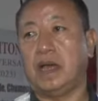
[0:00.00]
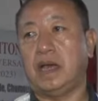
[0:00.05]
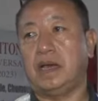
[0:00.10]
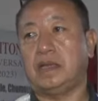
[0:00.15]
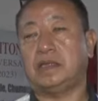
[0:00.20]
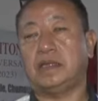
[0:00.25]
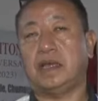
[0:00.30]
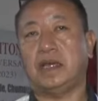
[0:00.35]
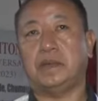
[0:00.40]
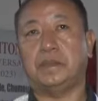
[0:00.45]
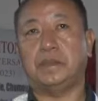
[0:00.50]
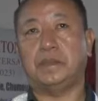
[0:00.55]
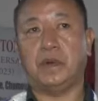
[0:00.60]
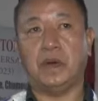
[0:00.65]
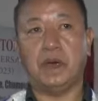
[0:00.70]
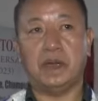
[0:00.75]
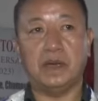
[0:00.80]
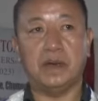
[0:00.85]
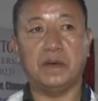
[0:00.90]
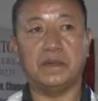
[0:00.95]
At that
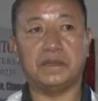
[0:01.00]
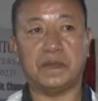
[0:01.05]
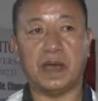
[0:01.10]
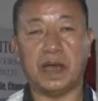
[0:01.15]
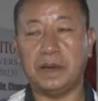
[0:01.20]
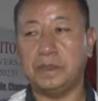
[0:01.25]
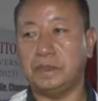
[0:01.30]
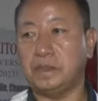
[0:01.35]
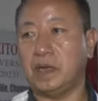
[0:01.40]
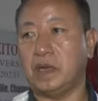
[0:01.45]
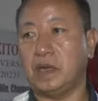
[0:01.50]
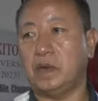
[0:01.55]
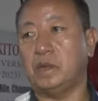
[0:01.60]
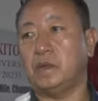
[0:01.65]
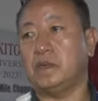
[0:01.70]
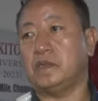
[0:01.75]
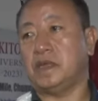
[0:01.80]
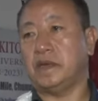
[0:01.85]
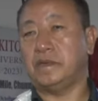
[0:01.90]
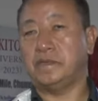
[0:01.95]
point of time, there
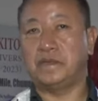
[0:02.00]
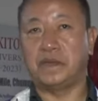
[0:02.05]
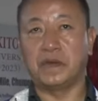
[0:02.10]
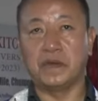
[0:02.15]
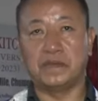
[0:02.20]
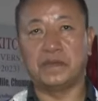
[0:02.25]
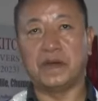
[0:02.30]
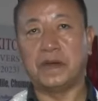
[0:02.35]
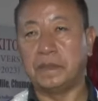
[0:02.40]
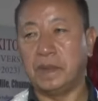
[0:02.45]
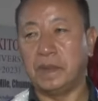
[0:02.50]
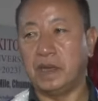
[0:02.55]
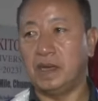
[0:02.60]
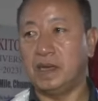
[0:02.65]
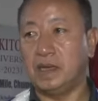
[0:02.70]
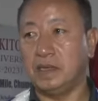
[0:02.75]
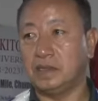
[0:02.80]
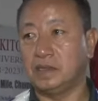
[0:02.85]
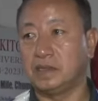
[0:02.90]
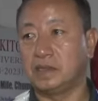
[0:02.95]
were some few
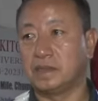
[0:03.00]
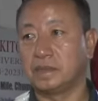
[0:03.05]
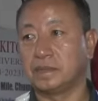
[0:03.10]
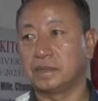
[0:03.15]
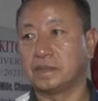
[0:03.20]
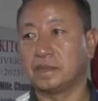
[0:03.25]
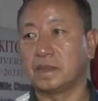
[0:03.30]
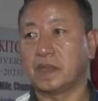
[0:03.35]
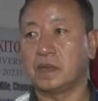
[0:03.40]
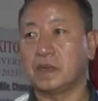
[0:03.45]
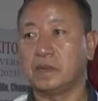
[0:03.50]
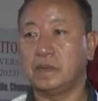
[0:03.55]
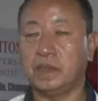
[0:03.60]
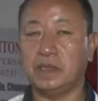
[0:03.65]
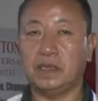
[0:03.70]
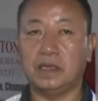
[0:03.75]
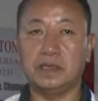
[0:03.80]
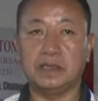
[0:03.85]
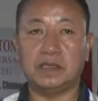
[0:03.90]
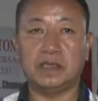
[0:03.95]
families
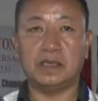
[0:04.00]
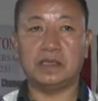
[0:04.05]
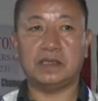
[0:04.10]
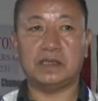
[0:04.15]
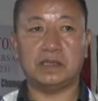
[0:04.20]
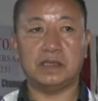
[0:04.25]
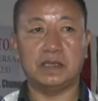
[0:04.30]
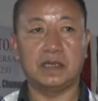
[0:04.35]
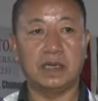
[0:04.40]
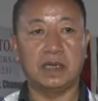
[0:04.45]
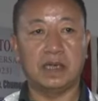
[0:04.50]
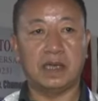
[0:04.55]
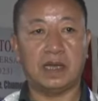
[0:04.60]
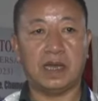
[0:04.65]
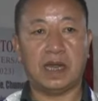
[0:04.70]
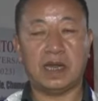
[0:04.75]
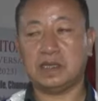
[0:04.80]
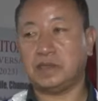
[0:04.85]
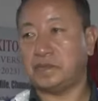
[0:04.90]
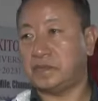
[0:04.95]
within this
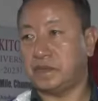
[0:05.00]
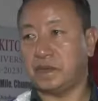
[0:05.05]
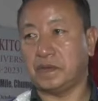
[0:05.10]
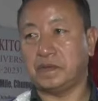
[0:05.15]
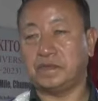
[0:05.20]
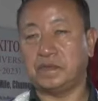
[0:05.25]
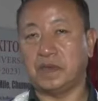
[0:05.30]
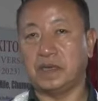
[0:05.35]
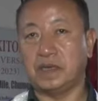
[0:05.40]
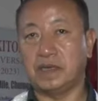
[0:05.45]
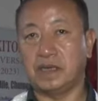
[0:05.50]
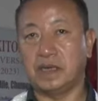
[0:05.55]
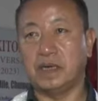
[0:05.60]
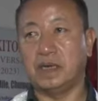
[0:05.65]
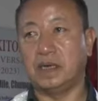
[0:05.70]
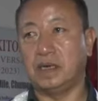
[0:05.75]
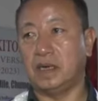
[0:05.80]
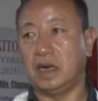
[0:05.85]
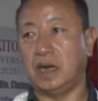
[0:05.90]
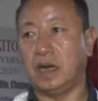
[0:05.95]
last
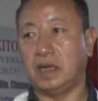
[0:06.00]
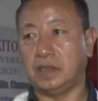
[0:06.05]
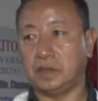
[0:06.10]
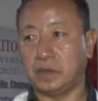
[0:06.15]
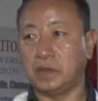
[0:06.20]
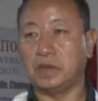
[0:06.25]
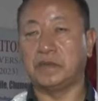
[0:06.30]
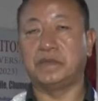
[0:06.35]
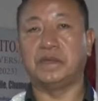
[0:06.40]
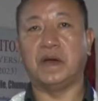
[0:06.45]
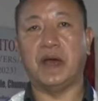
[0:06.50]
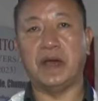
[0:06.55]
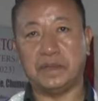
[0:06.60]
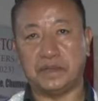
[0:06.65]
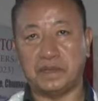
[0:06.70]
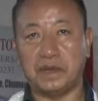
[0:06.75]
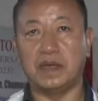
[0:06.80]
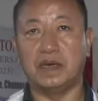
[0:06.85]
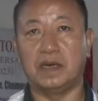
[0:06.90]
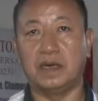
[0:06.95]

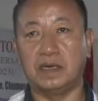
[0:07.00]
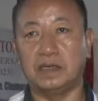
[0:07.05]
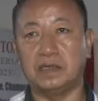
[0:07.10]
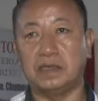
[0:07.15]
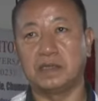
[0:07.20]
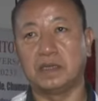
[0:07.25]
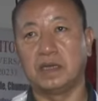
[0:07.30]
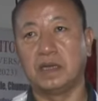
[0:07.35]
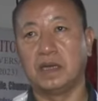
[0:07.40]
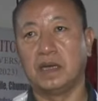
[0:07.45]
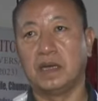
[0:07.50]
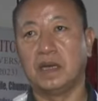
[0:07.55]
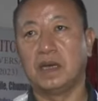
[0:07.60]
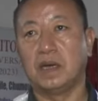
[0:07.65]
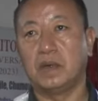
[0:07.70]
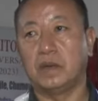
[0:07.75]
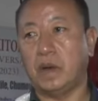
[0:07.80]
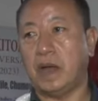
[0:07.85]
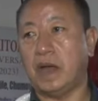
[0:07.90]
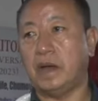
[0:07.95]
25 years.
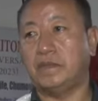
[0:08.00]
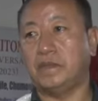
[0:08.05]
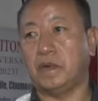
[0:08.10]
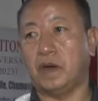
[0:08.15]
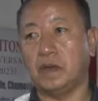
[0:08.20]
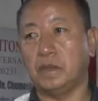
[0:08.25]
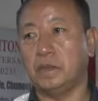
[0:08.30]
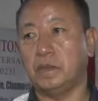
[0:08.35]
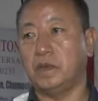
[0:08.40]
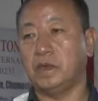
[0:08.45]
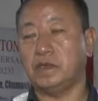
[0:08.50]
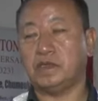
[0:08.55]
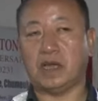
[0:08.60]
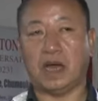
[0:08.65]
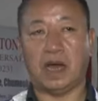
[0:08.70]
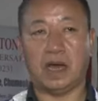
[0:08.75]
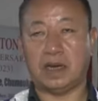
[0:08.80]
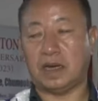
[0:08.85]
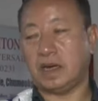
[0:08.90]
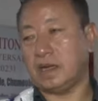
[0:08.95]
We have almost
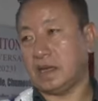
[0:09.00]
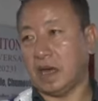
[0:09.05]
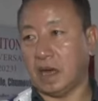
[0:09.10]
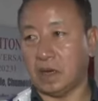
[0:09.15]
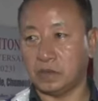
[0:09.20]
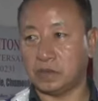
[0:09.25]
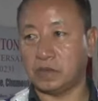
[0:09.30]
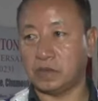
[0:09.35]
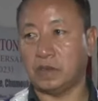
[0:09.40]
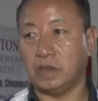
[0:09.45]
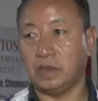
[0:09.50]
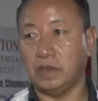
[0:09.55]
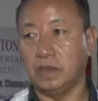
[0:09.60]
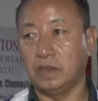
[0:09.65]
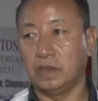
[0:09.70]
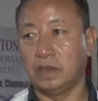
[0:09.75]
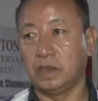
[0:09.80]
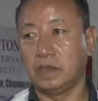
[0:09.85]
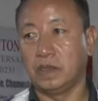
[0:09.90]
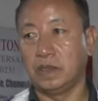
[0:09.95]
100 households.
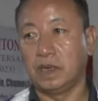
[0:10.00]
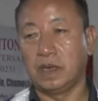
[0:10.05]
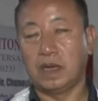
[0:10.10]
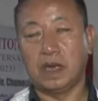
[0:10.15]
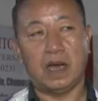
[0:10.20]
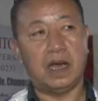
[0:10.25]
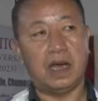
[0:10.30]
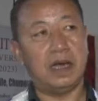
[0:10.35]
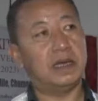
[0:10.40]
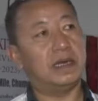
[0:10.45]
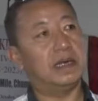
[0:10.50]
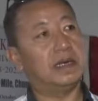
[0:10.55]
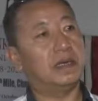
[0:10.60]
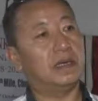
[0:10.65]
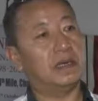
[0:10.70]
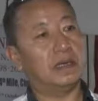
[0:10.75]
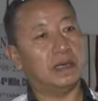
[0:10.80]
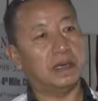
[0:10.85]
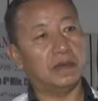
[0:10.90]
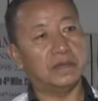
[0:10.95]

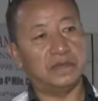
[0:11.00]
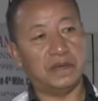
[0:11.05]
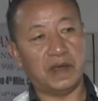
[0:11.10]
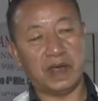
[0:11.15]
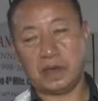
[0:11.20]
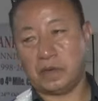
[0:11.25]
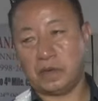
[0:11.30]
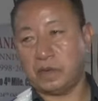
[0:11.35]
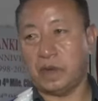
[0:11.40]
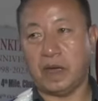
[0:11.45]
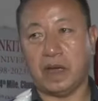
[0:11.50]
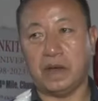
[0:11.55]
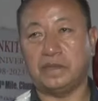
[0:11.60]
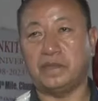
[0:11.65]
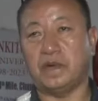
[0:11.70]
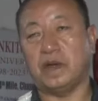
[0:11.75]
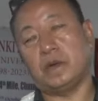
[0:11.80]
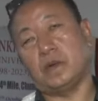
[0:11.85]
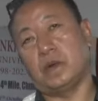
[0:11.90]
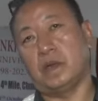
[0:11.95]
And in fact, we
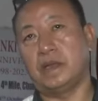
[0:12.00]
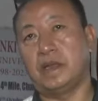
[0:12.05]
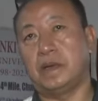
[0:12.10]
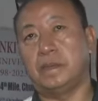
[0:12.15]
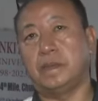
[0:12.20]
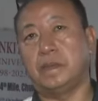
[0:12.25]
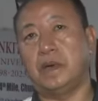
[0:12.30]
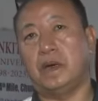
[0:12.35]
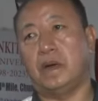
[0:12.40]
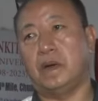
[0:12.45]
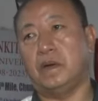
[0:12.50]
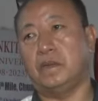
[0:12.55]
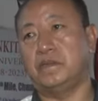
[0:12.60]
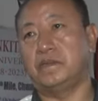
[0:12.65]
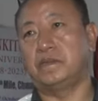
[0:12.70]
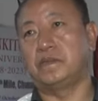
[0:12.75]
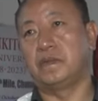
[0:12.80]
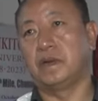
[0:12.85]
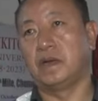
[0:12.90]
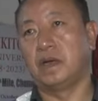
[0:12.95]
have equal number
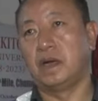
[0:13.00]
of